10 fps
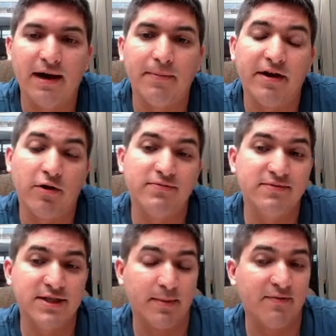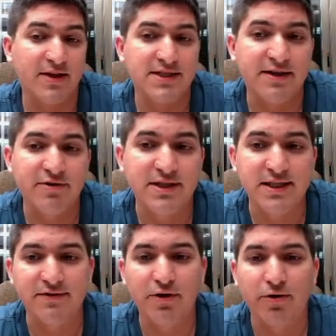There are some obvious
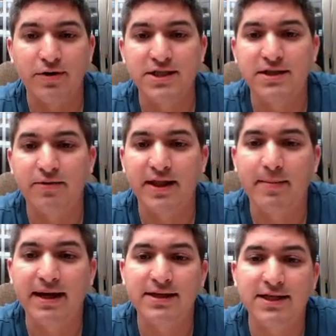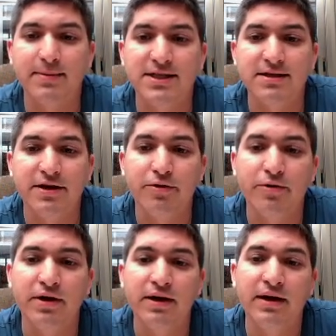differences, of course. So in the magnetometer,
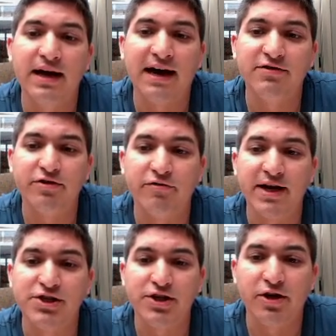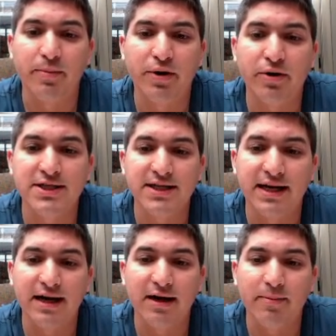you have to arrange the components a
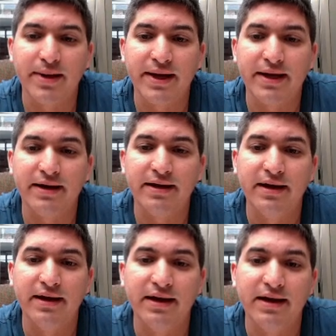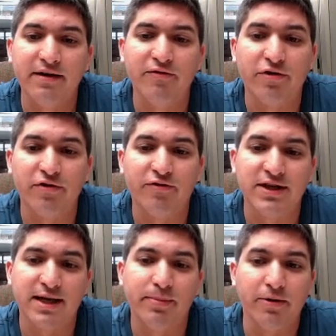little bit. For
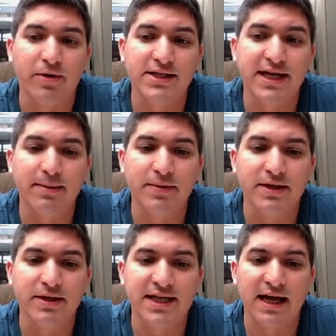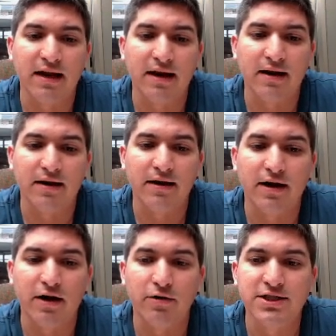example, you want to keep the cell close to
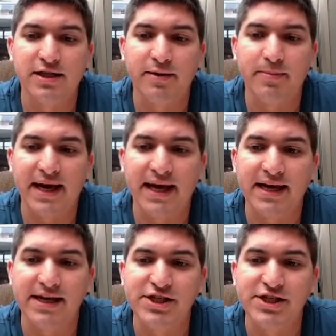the package edge,